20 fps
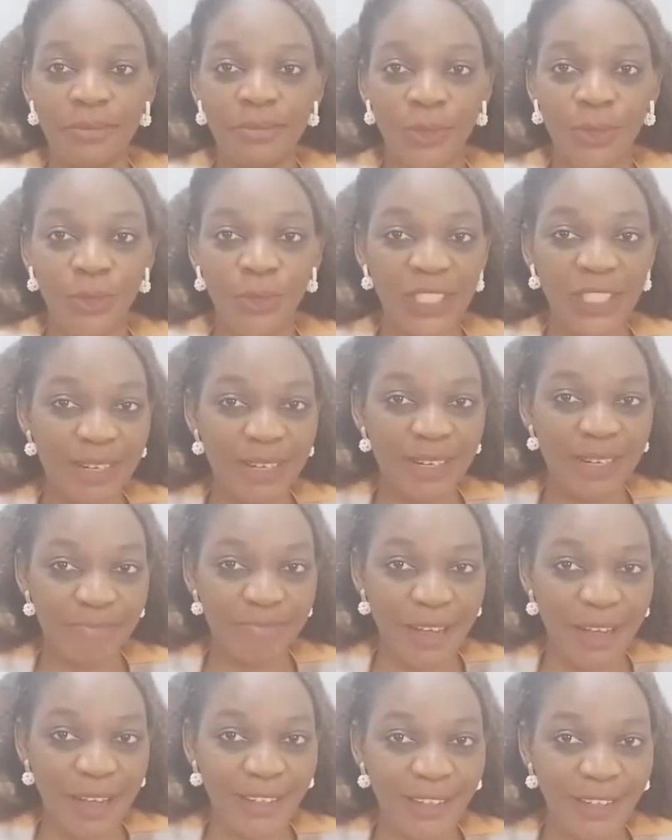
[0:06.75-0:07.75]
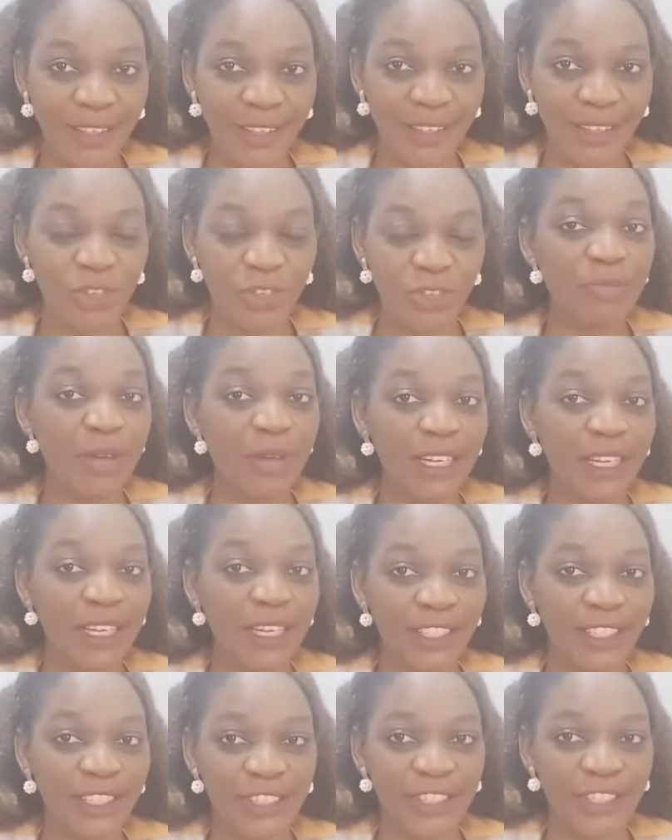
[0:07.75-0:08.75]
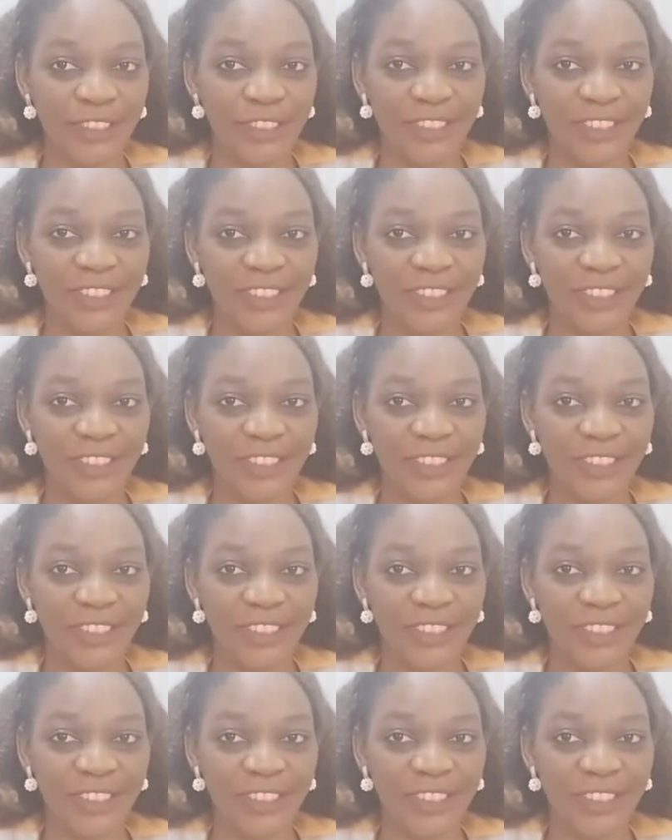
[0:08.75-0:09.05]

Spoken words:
Welcome back to Immaculate Show.